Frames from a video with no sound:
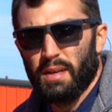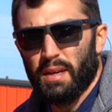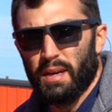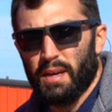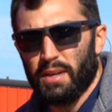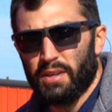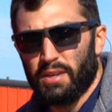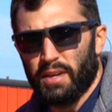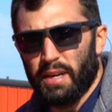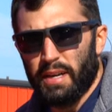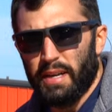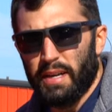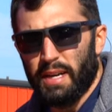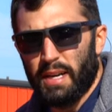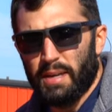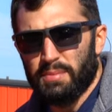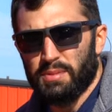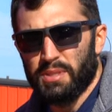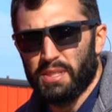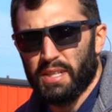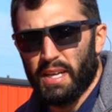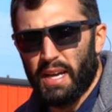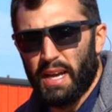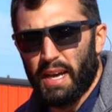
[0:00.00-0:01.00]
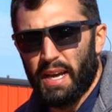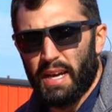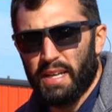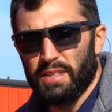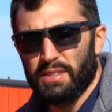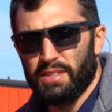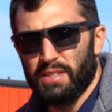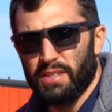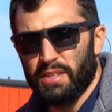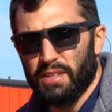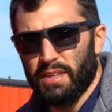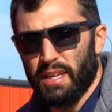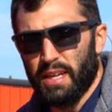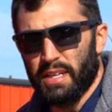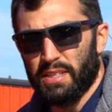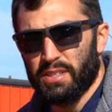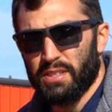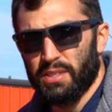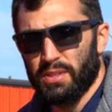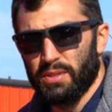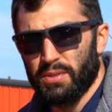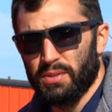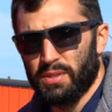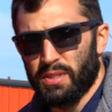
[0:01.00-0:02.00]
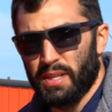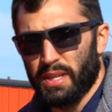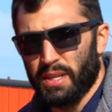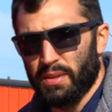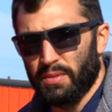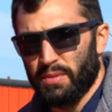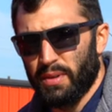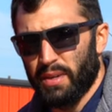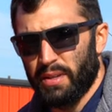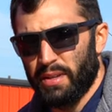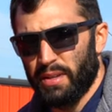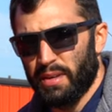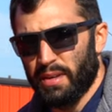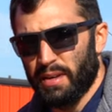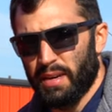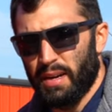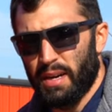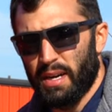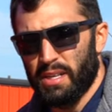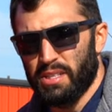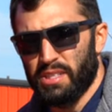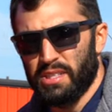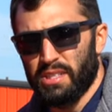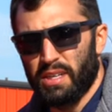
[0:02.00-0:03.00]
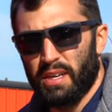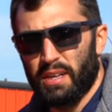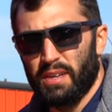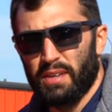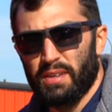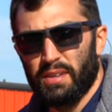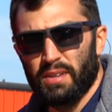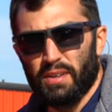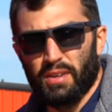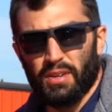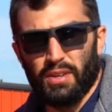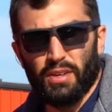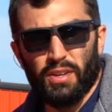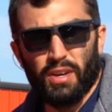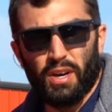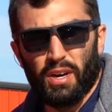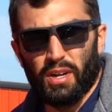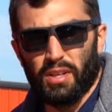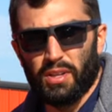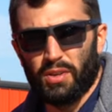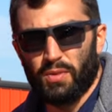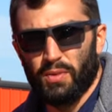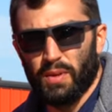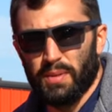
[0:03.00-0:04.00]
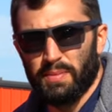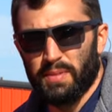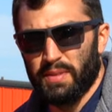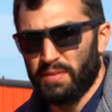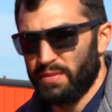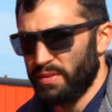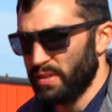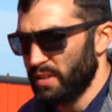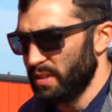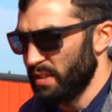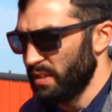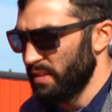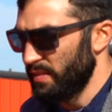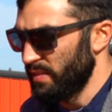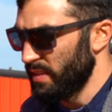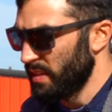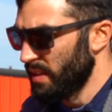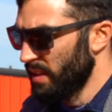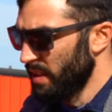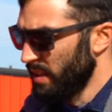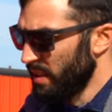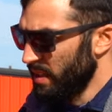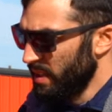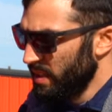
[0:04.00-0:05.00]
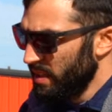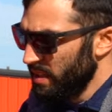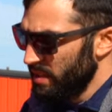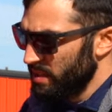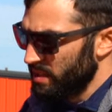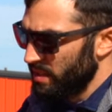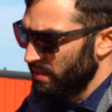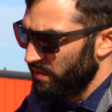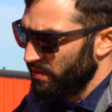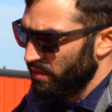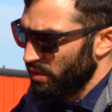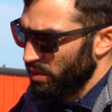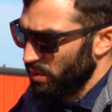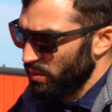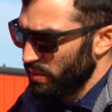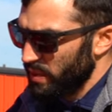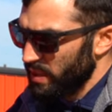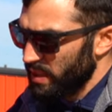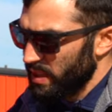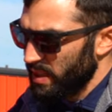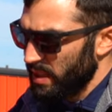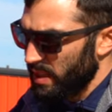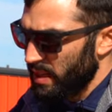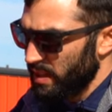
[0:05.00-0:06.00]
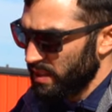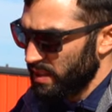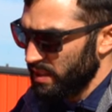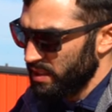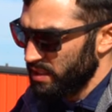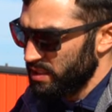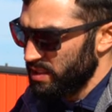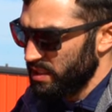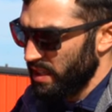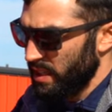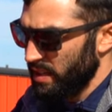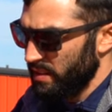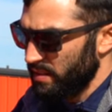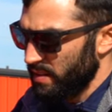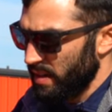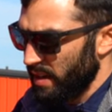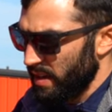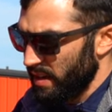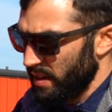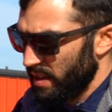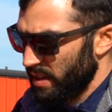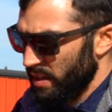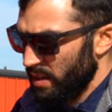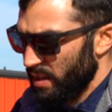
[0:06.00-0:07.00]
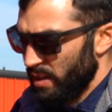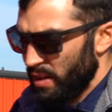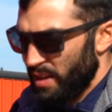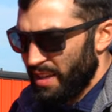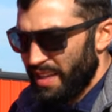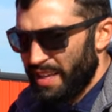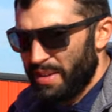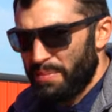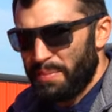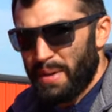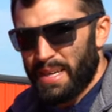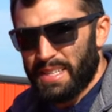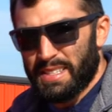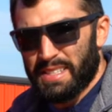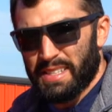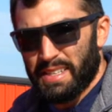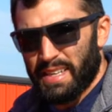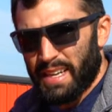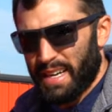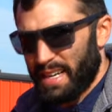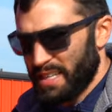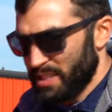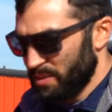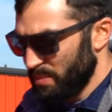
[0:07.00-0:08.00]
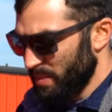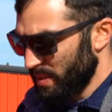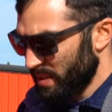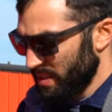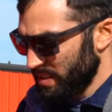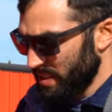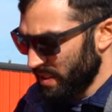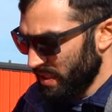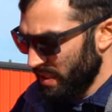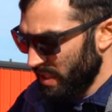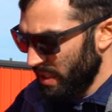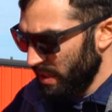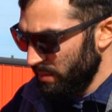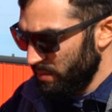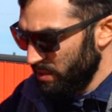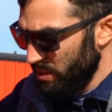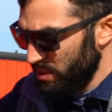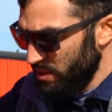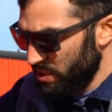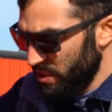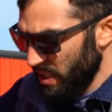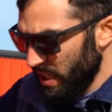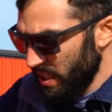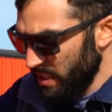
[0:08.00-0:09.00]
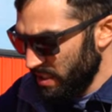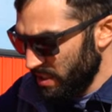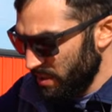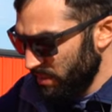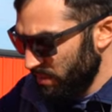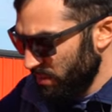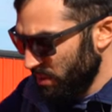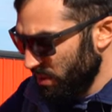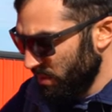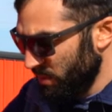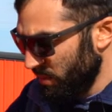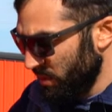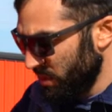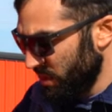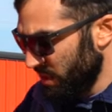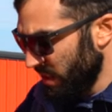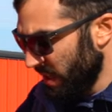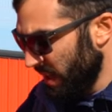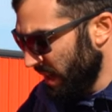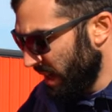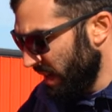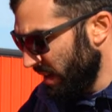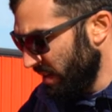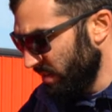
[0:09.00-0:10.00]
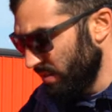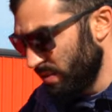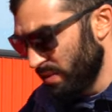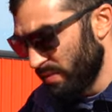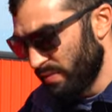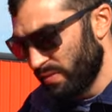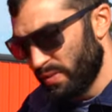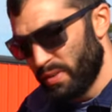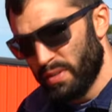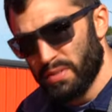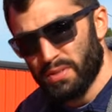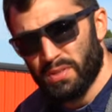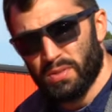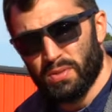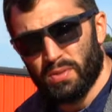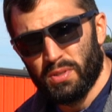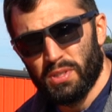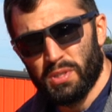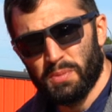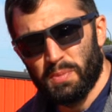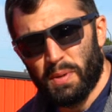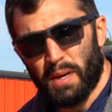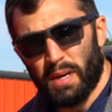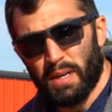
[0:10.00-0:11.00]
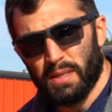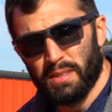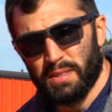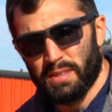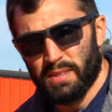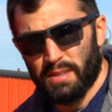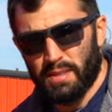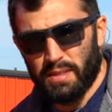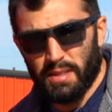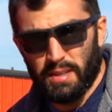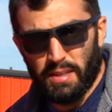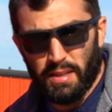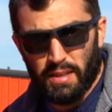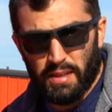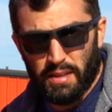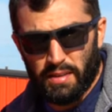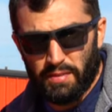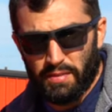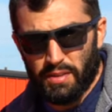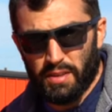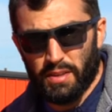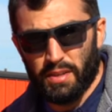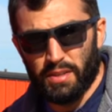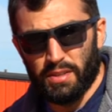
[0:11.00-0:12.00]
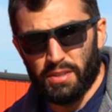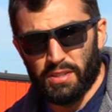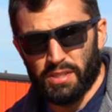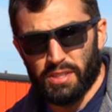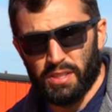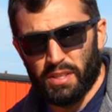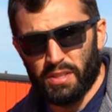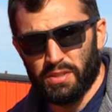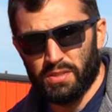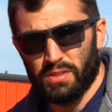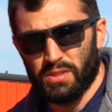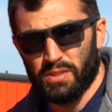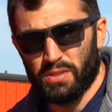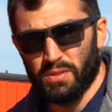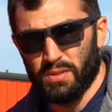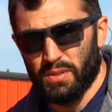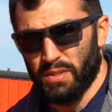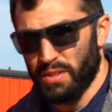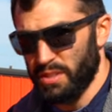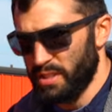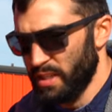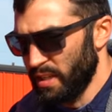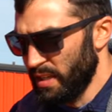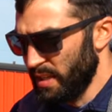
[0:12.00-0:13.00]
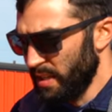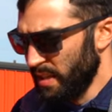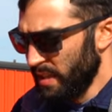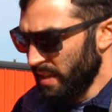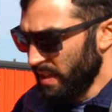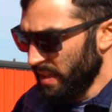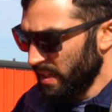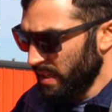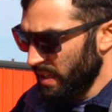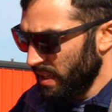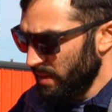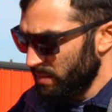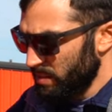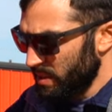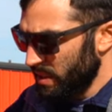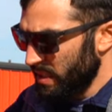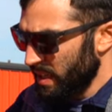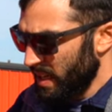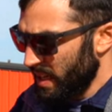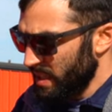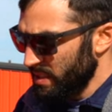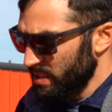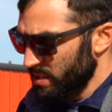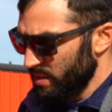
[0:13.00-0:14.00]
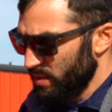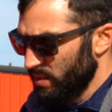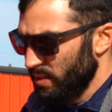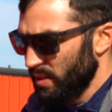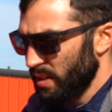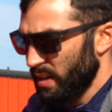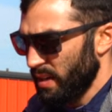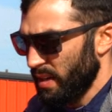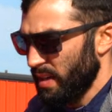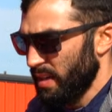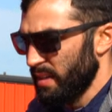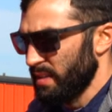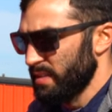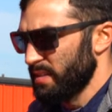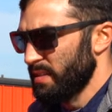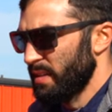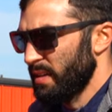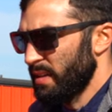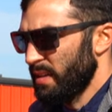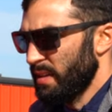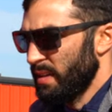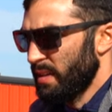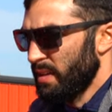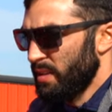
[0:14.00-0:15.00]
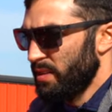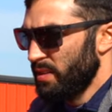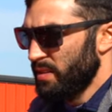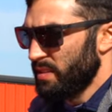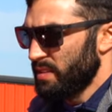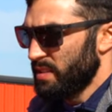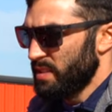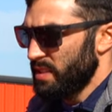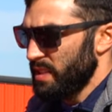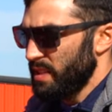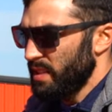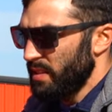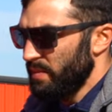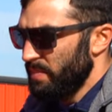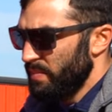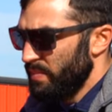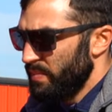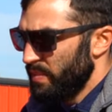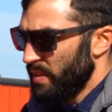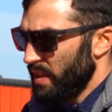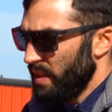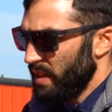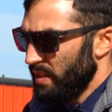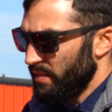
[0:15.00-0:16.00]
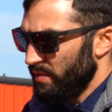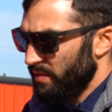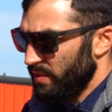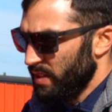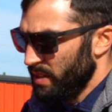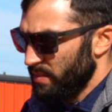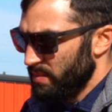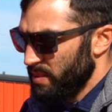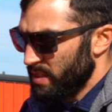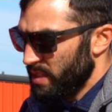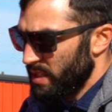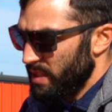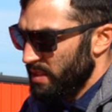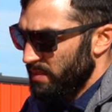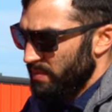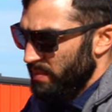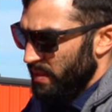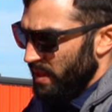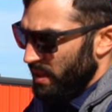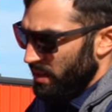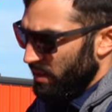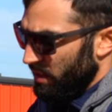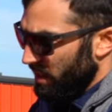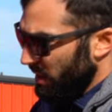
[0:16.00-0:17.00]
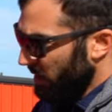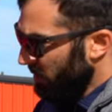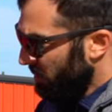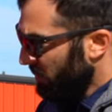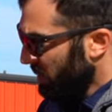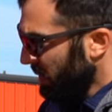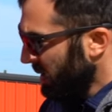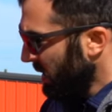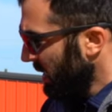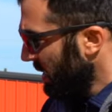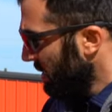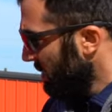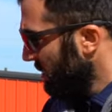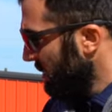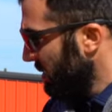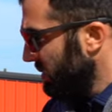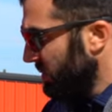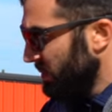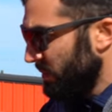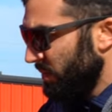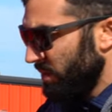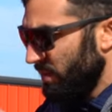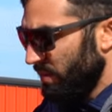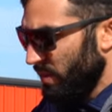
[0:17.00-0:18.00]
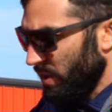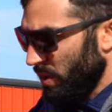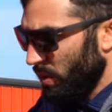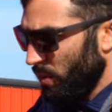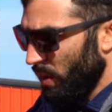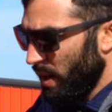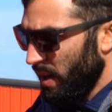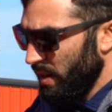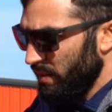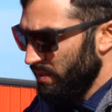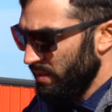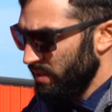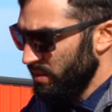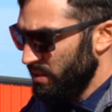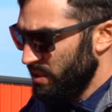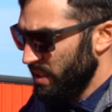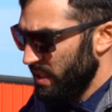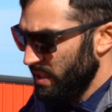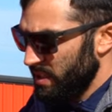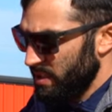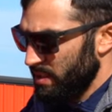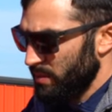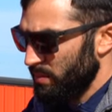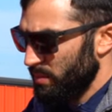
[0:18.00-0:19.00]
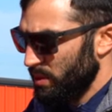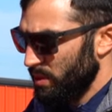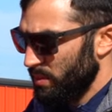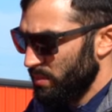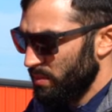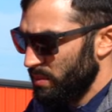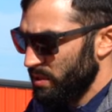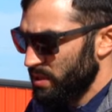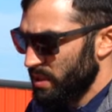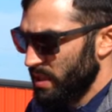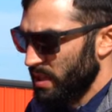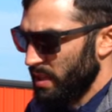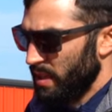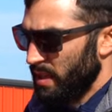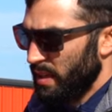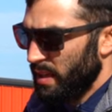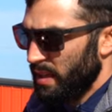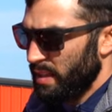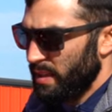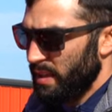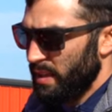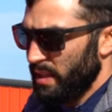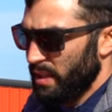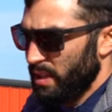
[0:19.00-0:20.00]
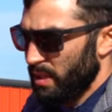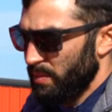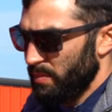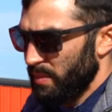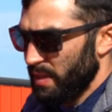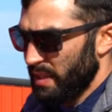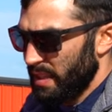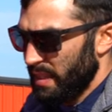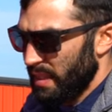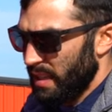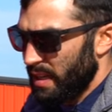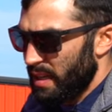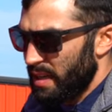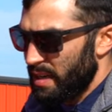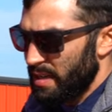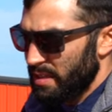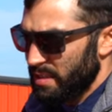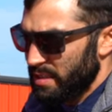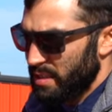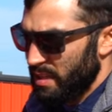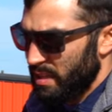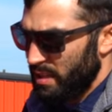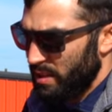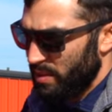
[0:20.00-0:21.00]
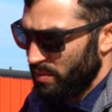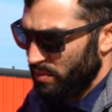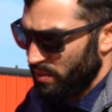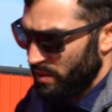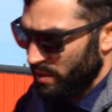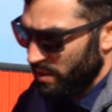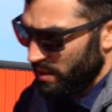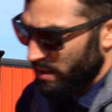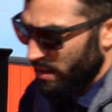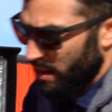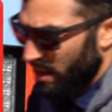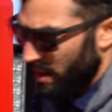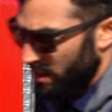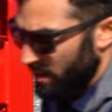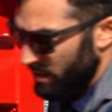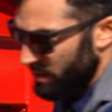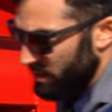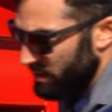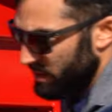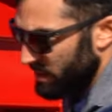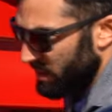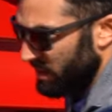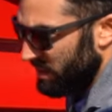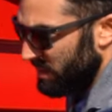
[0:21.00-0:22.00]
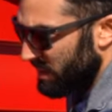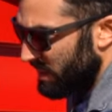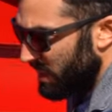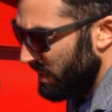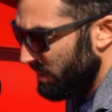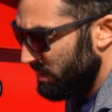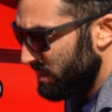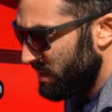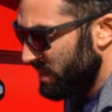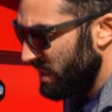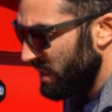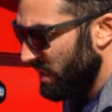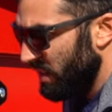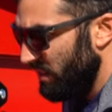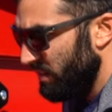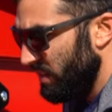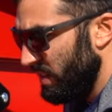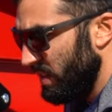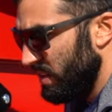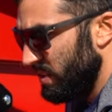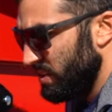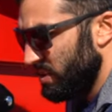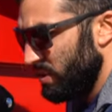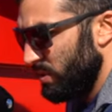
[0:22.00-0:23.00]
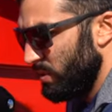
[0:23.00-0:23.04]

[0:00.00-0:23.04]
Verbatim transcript: A great option to add to your next gooseneck, whether you're a hot shotter or you haul equipment for a living, is the full width locking chain rack. It makes it nice because it keeps your chains and boomers out of your front storage box or any of your underslung storage and keeps it nice and organized. You can see it flips up and you have plenty of room for quite a few chains and boomers and then it can be locked when you're not using it to keep sticky fingers